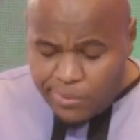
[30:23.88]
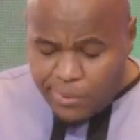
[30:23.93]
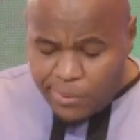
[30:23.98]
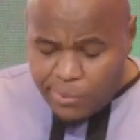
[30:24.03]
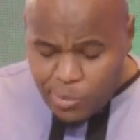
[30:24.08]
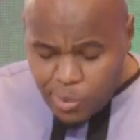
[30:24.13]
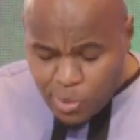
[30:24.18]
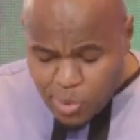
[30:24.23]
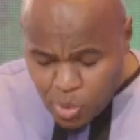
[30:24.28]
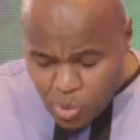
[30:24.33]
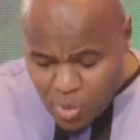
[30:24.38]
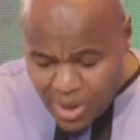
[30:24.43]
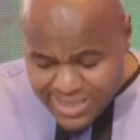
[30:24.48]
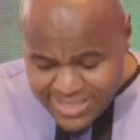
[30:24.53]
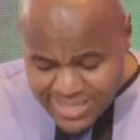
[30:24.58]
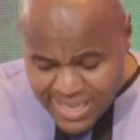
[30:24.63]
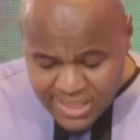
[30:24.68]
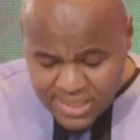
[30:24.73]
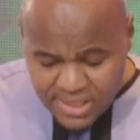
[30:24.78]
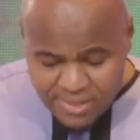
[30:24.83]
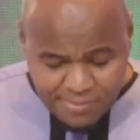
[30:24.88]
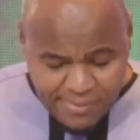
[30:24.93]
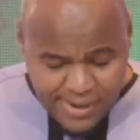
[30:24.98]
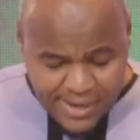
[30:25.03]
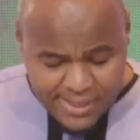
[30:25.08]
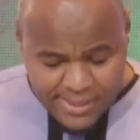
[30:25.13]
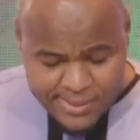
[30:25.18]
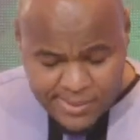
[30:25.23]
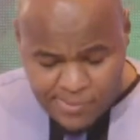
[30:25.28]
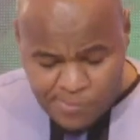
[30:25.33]
Those who are
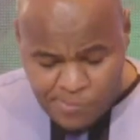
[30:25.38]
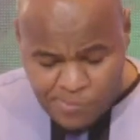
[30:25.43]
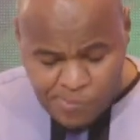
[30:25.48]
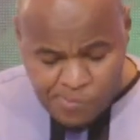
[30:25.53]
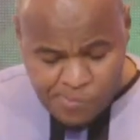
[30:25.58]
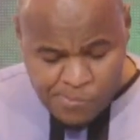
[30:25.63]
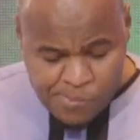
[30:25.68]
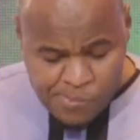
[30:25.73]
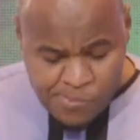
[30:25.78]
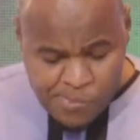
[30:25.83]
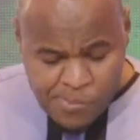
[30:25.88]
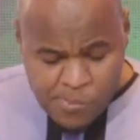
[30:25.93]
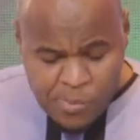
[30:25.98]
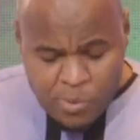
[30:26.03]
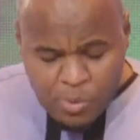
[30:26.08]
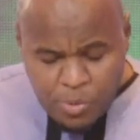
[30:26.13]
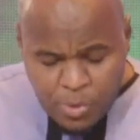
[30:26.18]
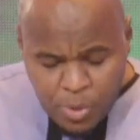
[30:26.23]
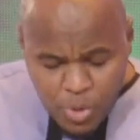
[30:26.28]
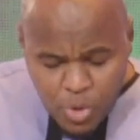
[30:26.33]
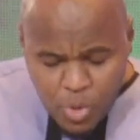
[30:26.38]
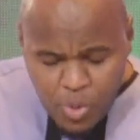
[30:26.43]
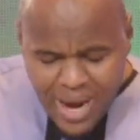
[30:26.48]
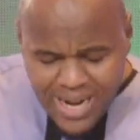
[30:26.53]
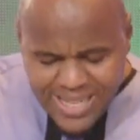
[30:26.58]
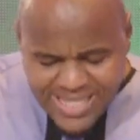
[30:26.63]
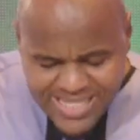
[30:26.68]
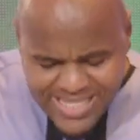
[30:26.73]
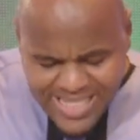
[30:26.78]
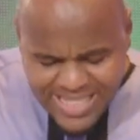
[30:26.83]
sanctified, those who are
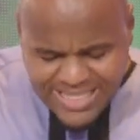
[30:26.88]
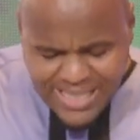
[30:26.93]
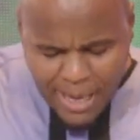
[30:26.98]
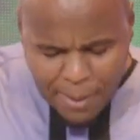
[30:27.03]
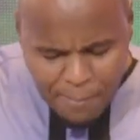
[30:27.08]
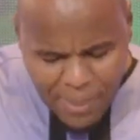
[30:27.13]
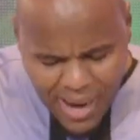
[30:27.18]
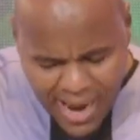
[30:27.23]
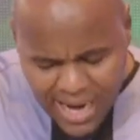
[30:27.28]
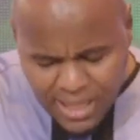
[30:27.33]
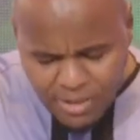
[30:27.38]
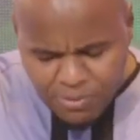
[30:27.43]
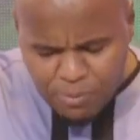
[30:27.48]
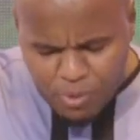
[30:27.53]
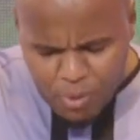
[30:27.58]
set apart for